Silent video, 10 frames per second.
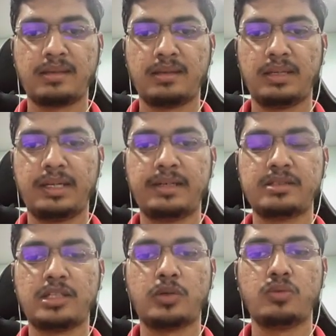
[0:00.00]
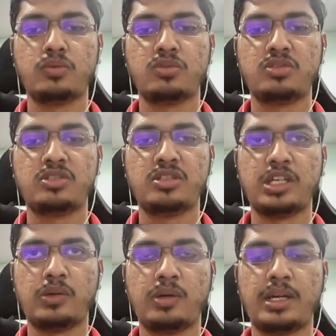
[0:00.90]
Let's now
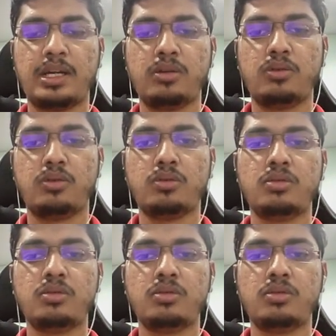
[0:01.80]
save and go to